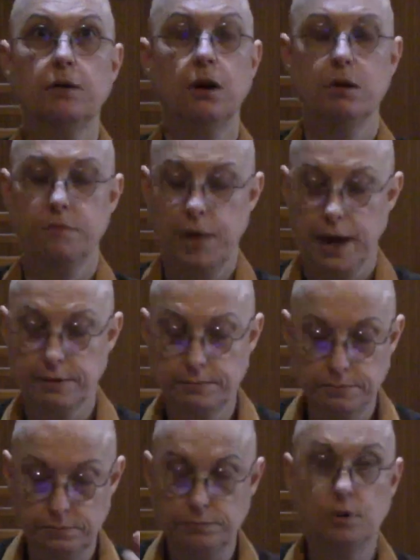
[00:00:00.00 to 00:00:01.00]
All of
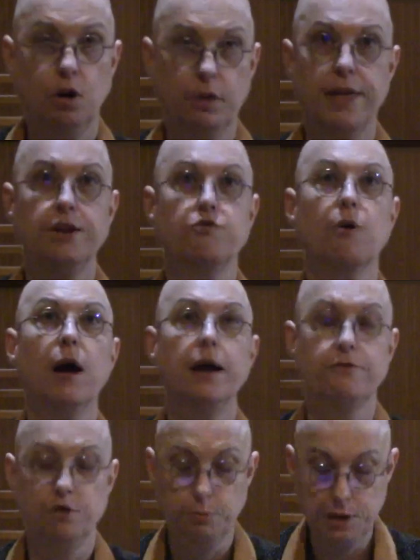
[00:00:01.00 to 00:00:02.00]
that
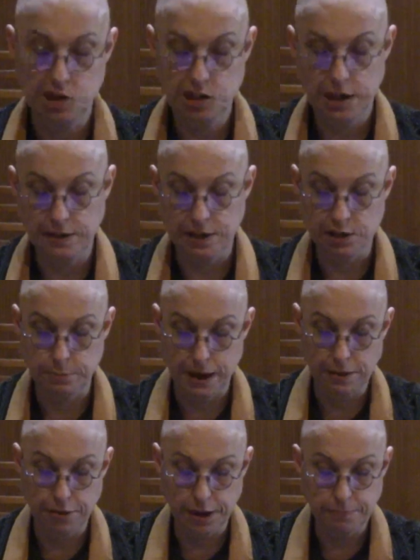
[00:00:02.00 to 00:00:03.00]
drive. Nobody's saying that's a
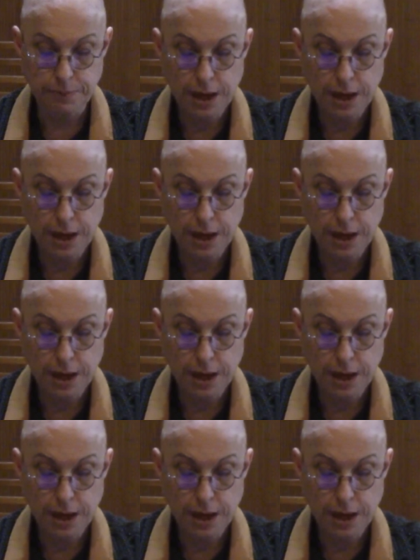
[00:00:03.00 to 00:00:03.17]
bad thing.